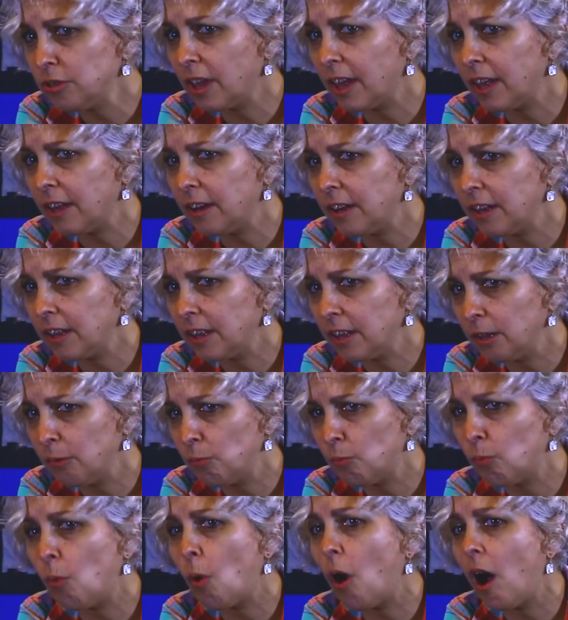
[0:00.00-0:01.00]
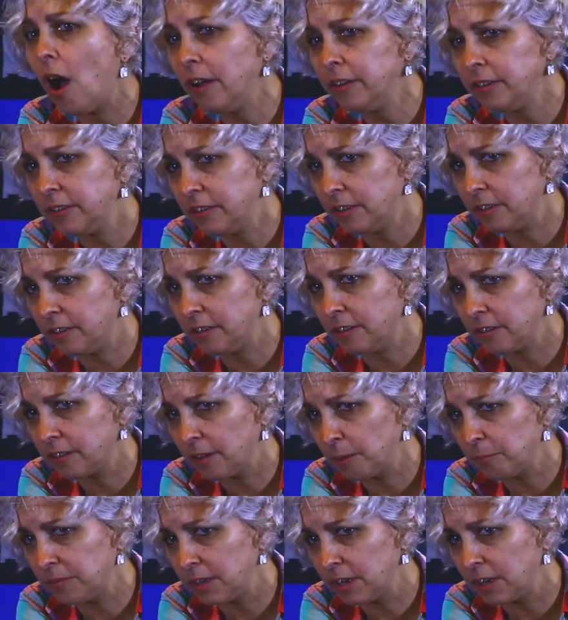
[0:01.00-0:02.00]
that he wanted
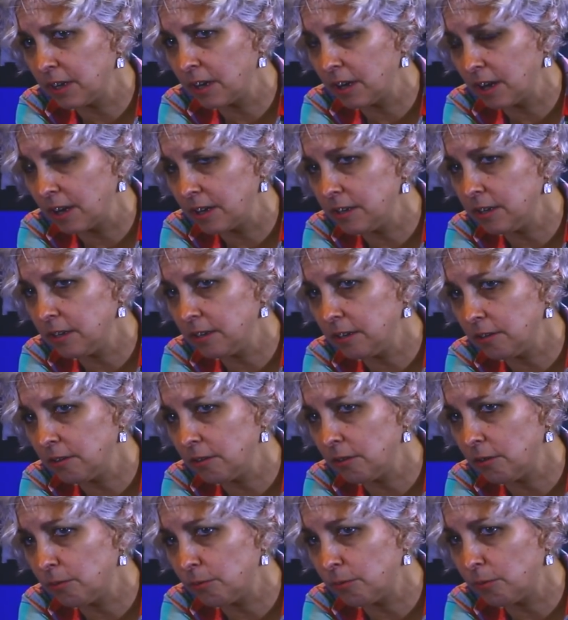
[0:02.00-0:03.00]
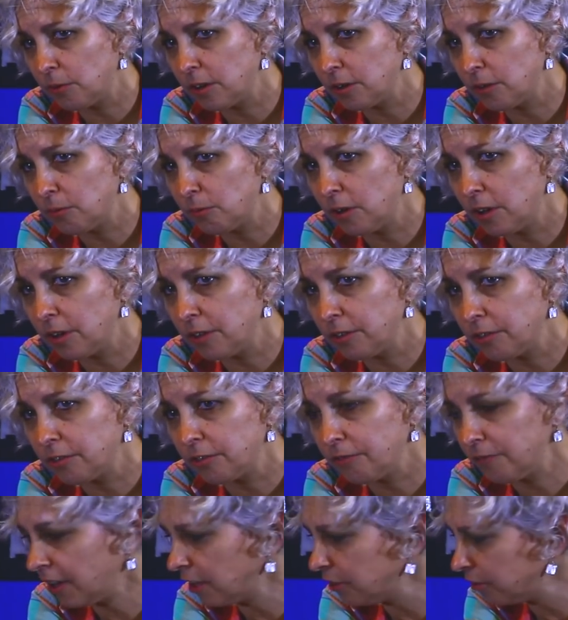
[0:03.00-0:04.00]
something and I didn't know what it
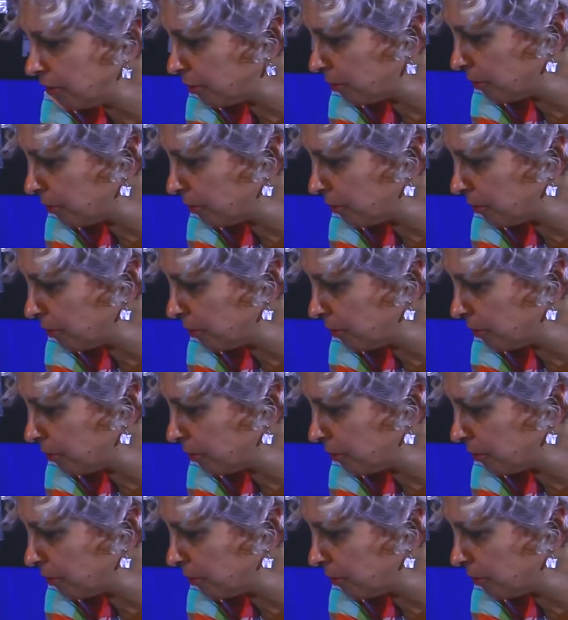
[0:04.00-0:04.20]
was. Van, you're